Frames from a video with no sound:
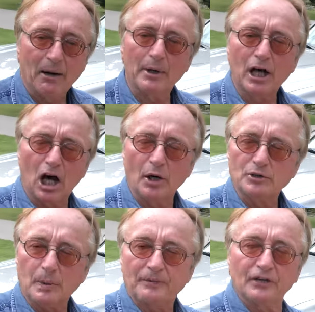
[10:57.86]
I would
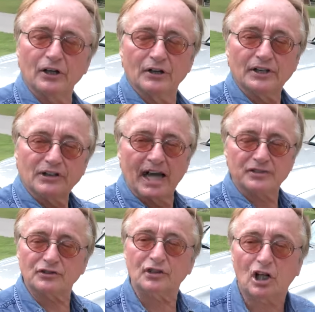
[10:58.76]
always prefer the
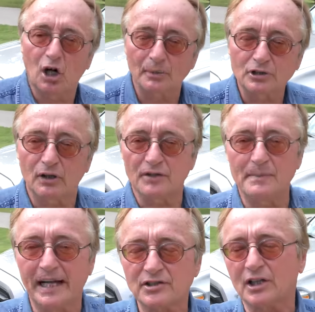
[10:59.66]
Texas Tacomas over the
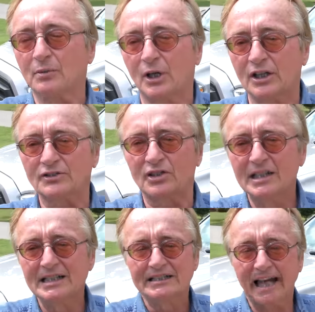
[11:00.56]
Mexican ones.
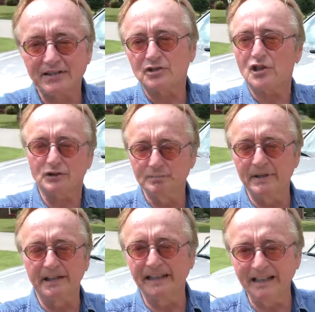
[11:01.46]
That's just
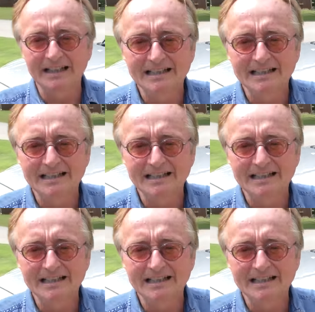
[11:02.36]
me.